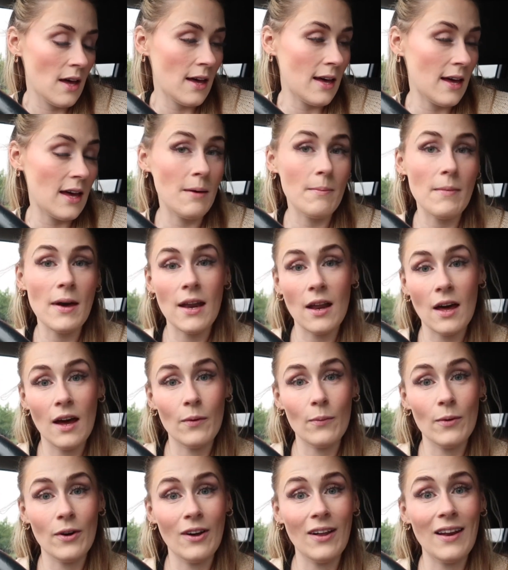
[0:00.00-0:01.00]
Um, and
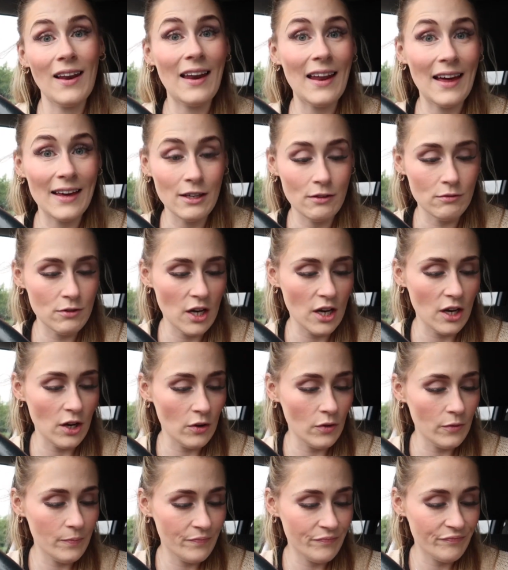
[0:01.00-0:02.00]
I will let you
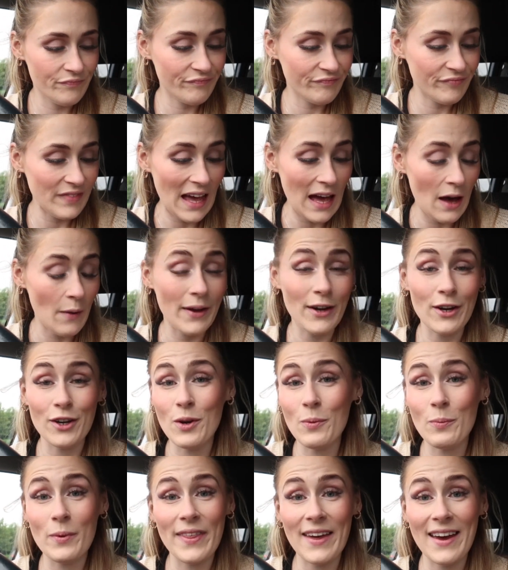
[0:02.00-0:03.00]
know how I got
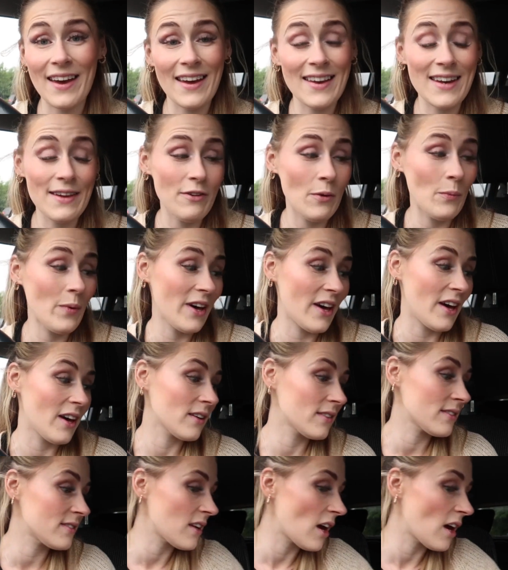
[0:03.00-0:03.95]
on with it and if it works.